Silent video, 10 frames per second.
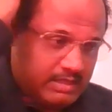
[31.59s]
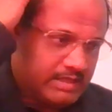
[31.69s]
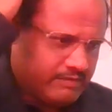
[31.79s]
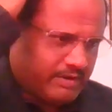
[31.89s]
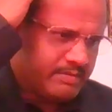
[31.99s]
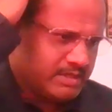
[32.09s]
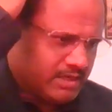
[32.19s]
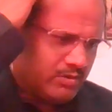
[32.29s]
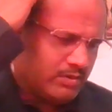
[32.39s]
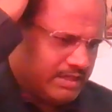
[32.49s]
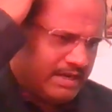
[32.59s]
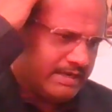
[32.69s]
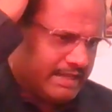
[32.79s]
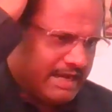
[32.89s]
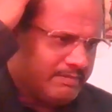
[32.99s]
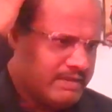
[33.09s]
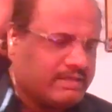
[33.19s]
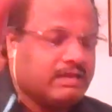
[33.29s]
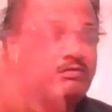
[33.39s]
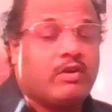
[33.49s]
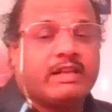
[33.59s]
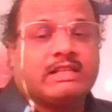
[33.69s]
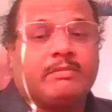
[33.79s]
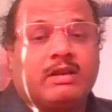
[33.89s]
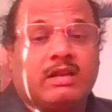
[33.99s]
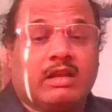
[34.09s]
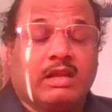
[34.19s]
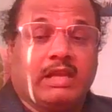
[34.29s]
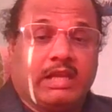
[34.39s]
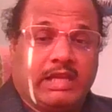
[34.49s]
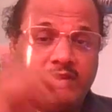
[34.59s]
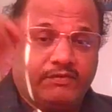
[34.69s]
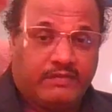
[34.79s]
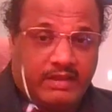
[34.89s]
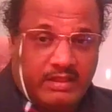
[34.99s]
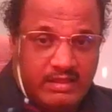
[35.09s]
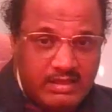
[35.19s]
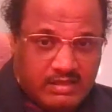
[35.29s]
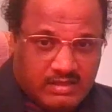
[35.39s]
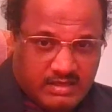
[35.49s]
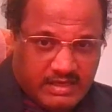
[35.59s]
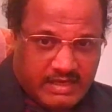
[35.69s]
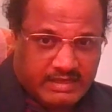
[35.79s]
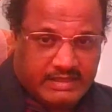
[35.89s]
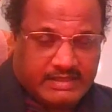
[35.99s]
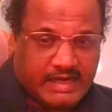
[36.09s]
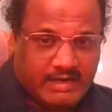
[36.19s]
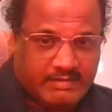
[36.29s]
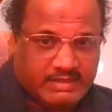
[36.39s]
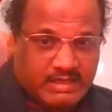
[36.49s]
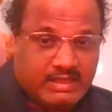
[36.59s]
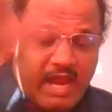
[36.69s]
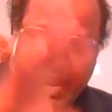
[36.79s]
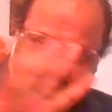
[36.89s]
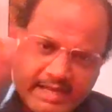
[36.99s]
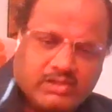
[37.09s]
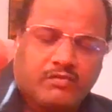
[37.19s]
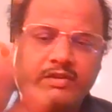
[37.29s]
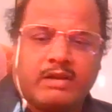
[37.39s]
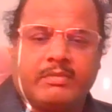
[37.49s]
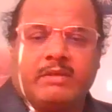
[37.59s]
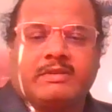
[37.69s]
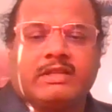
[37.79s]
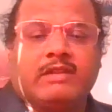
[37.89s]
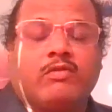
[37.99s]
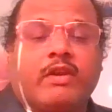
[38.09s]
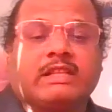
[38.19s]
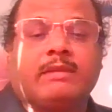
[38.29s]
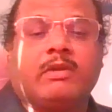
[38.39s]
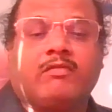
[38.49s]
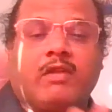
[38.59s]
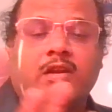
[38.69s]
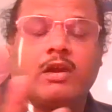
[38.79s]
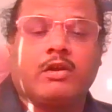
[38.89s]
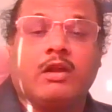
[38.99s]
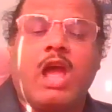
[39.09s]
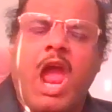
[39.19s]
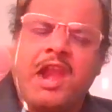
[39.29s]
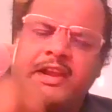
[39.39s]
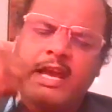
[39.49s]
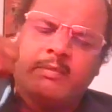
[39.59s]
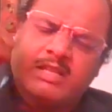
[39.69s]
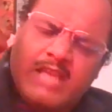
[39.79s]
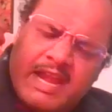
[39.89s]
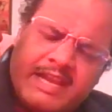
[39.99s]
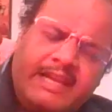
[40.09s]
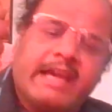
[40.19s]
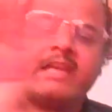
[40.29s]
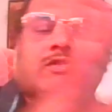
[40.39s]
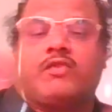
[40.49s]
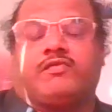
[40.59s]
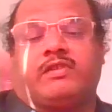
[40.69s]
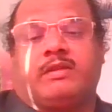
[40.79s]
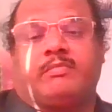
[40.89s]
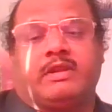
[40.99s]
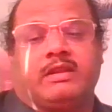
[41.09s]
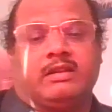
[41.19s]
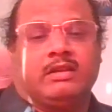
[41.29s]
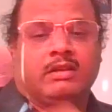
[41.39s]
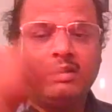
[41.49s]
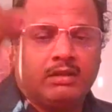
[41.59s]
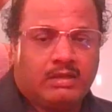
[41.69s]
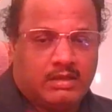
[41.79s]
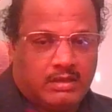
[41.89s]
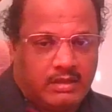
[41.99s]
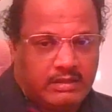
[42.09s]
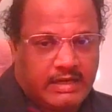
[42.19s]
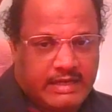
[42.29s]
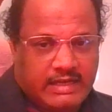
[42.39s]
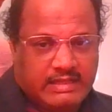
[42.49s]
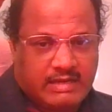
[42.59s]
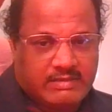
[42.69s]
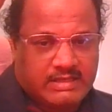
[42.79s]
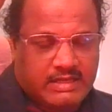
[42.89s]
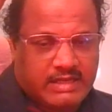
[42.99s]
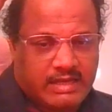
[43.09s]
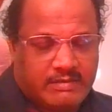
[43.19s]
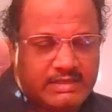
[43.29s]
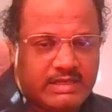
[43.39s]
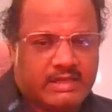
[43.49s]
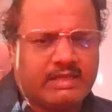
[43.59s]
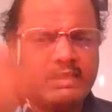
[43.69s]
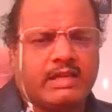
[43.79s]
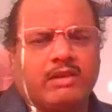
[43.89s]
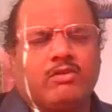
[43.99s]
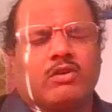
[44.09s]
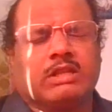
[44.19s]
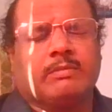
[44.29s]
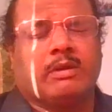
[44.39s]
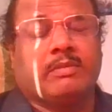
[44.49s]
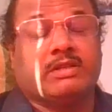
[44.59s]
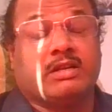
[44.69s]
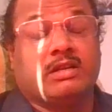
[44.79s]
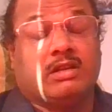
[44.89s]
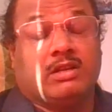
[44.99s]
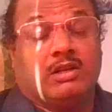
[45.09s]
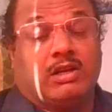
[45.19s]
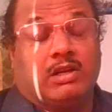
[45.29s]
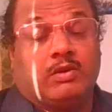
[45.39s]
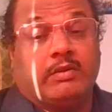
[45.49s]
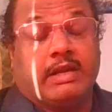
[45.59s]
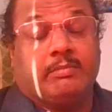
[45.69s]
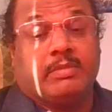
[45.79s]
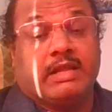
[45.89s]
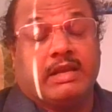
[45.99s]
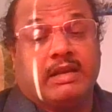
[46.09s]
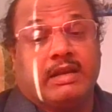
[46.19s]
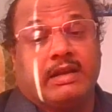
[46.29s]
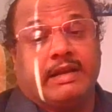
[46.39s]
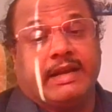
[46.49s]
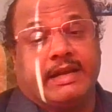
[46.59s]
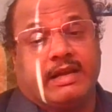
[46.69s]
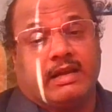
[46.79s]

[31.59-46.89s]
Then one person told that basically, for example, if in the near this head basically the entire software company basically, for example, one crore entire means entire software company. They are telling that basically here basically they have got the permission to dump their data.